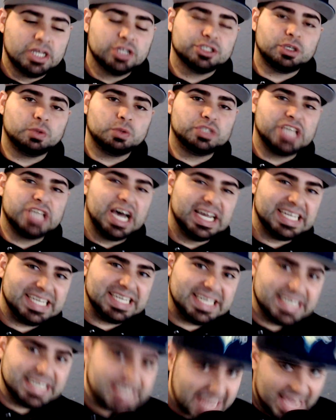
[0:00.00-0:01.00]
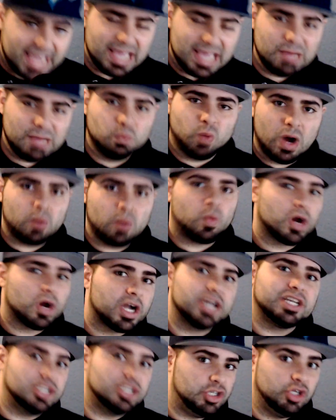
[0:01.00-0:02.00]
So today, what we're
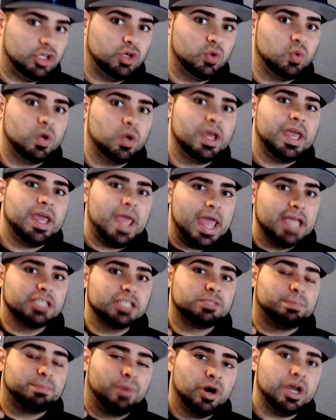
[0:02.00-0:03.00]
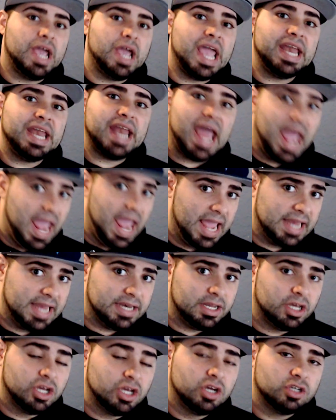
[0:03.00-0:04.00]
gonna do is put an
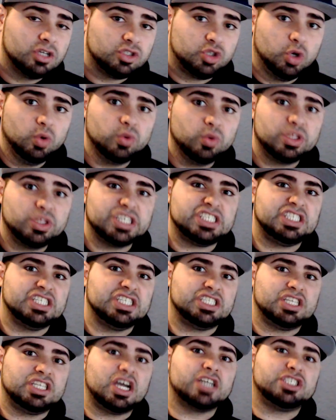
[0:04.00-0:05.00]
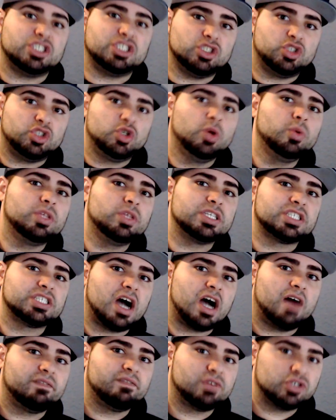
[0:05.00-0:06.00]
end to this discussion, to this
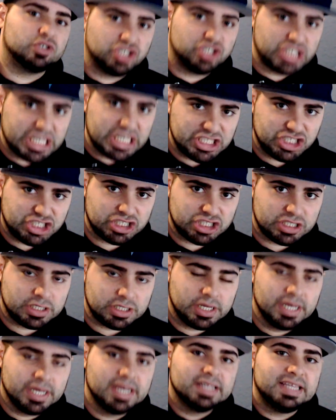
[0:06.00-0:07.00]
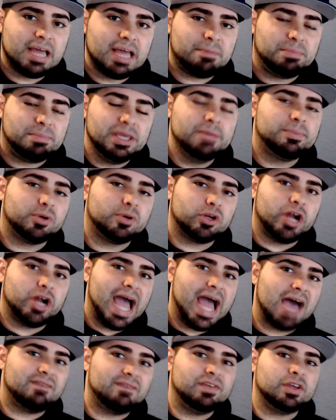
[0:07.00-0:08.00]
conversation that people are
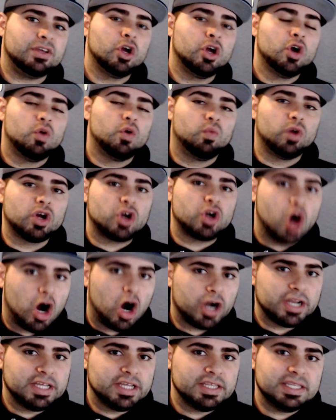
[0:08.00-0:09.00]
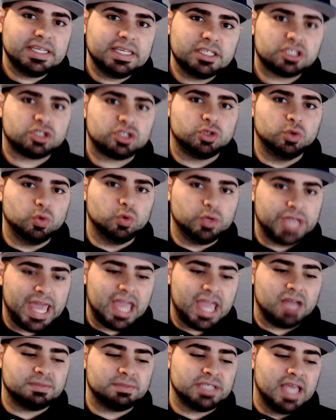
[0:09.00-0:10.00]
having regarding these two
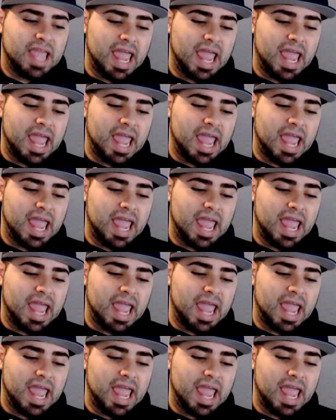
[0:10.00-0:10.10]
games